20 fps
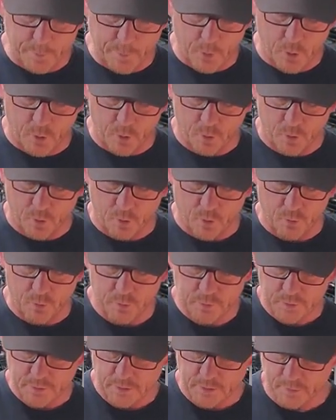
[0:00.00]
to
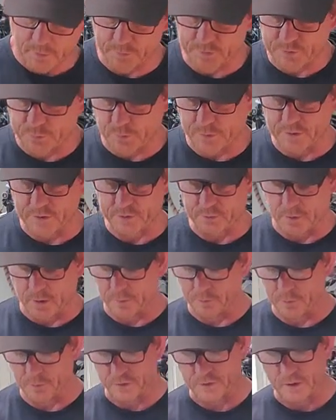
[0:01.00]
pull, I'm going to swing this
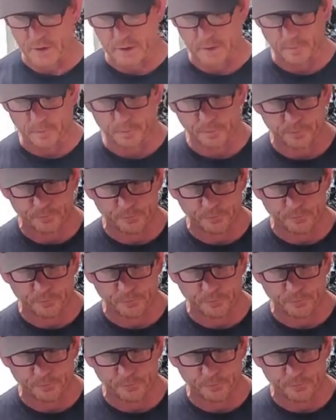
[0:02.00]
around for a second.